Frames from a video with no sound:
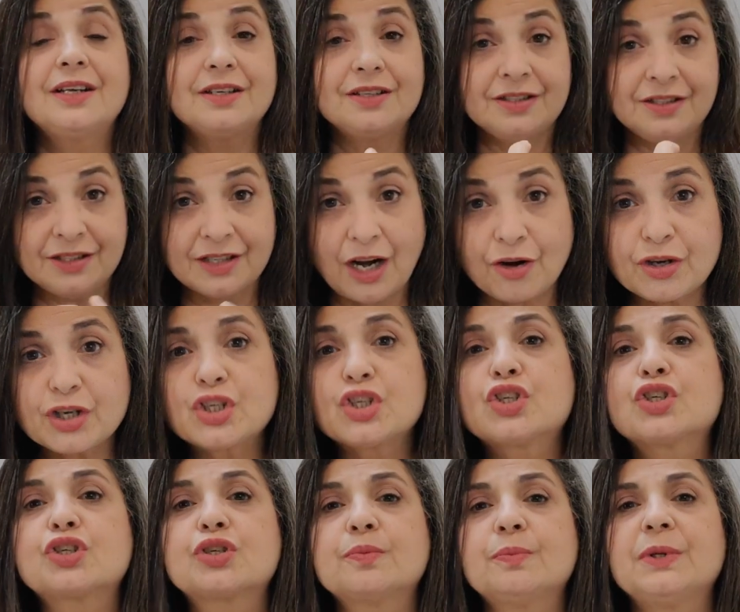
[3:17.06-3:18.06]

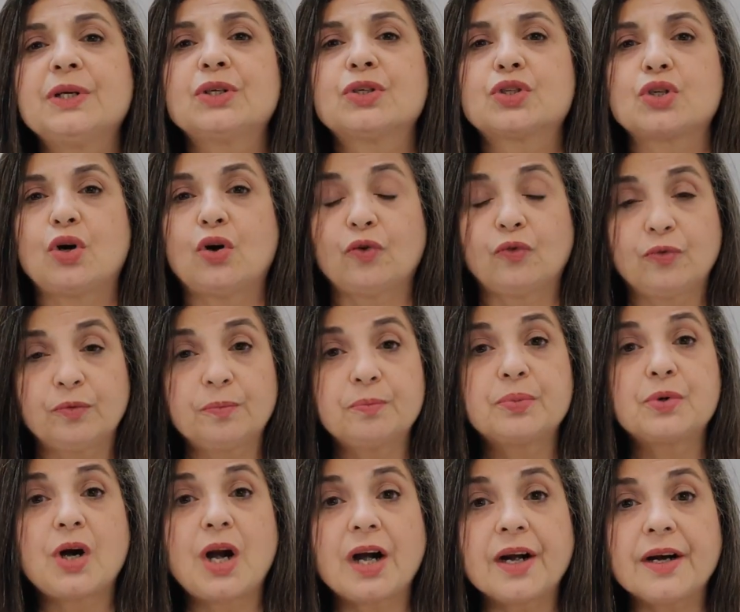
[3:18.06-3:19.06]
nourishment of
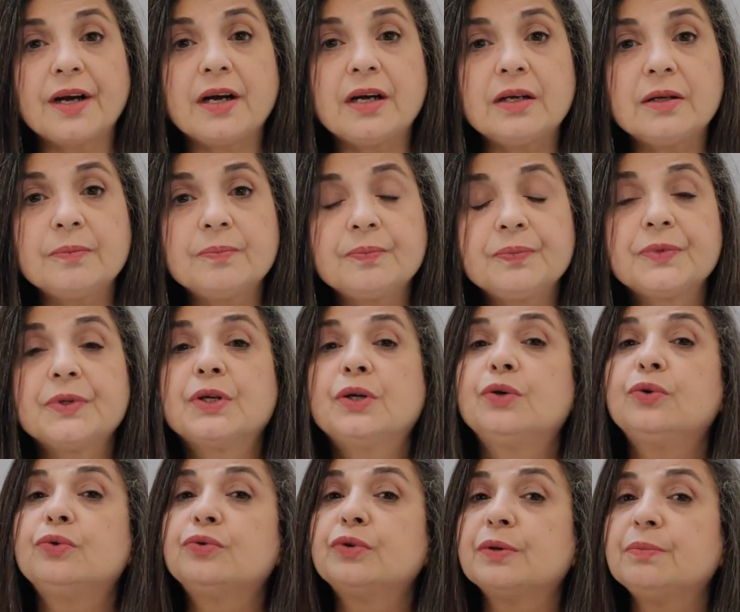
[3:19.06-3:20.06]
prana
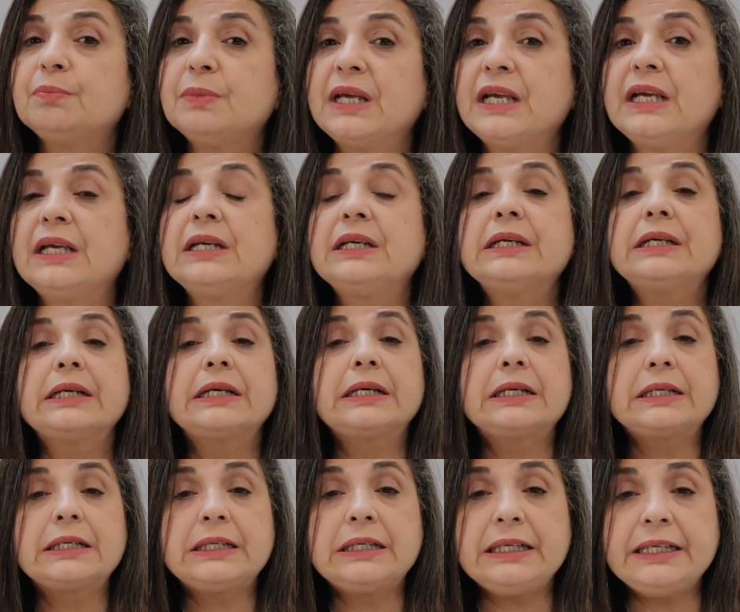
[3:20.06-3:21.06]
remain
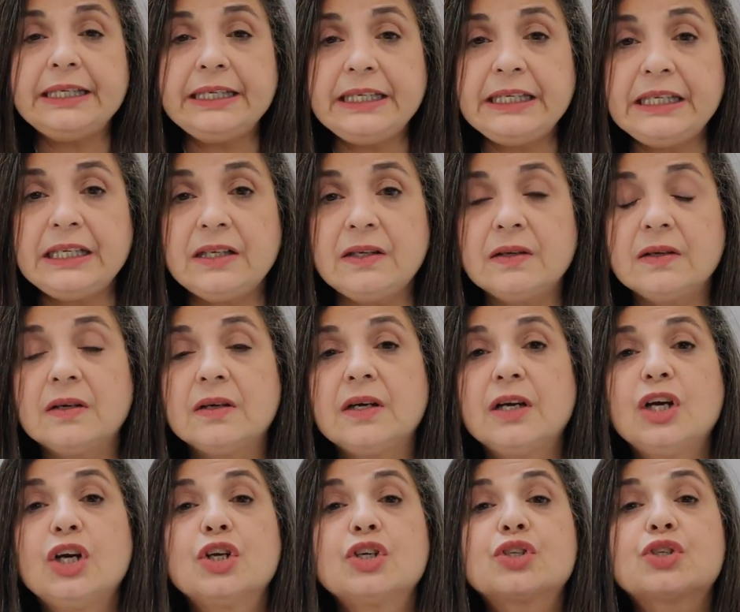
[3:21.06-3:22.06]
clean
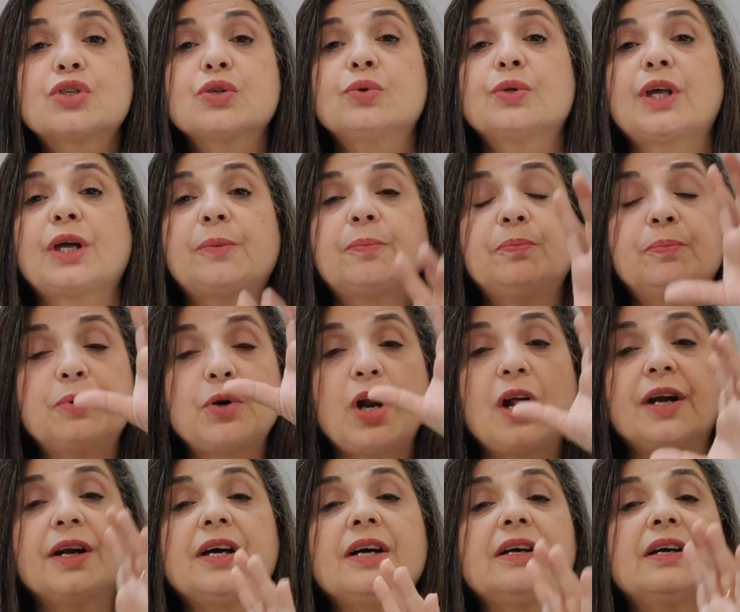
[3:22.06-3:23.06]
so that
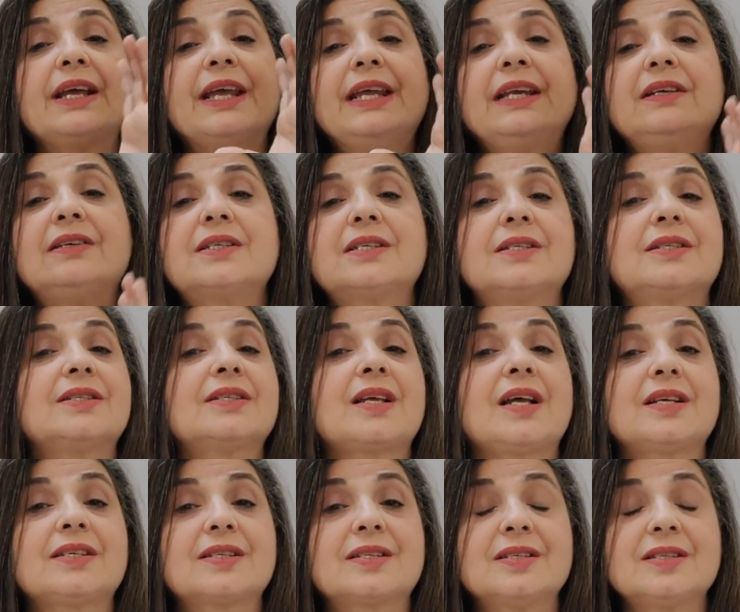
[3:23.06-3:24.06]
prana enters
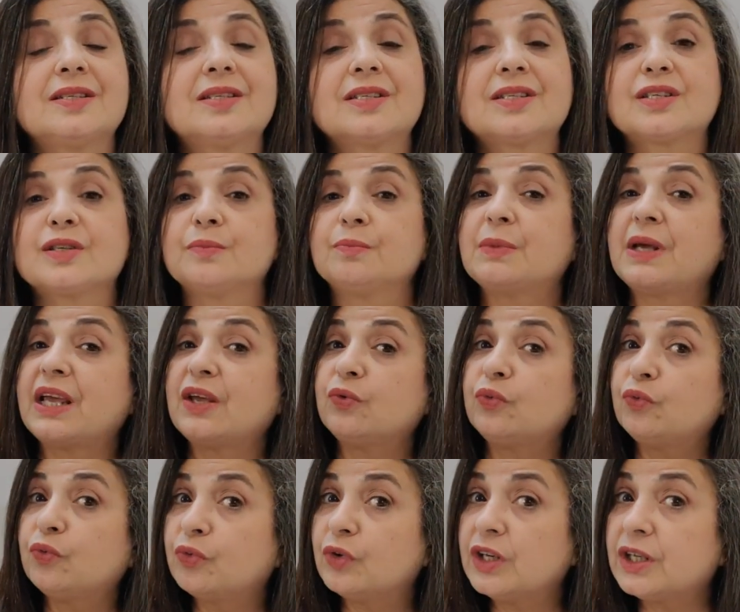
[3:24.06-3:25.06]
our system
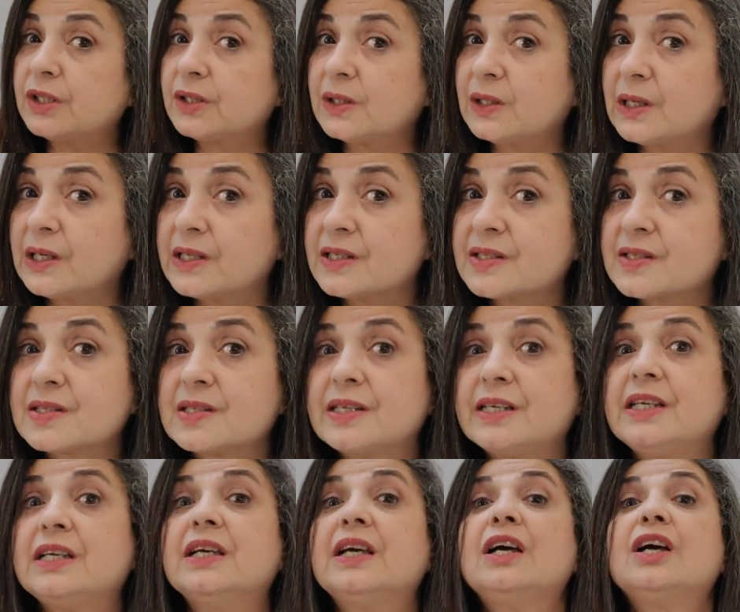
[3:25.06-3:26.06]

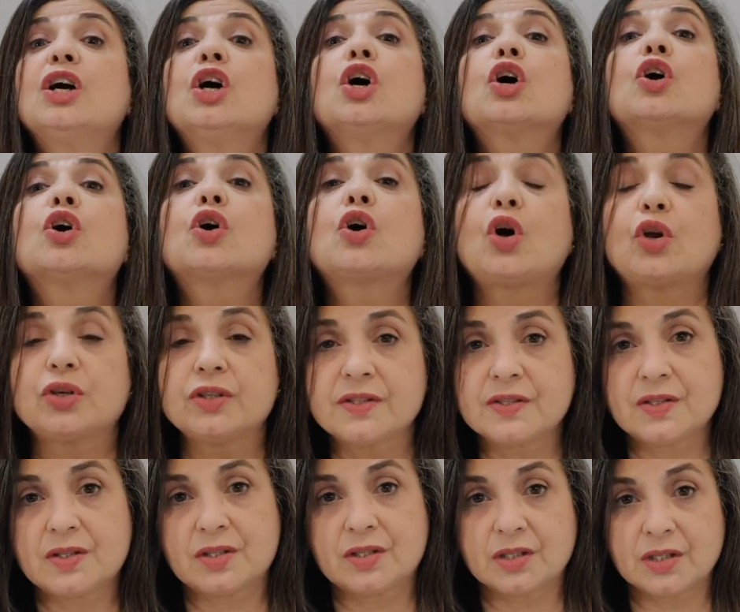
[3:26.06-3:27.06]
effortlessly
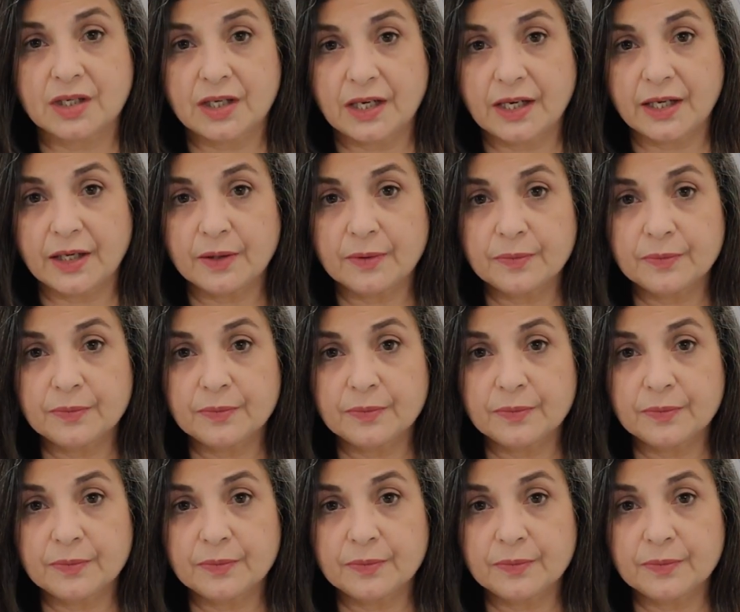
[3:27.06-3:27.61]
constantly.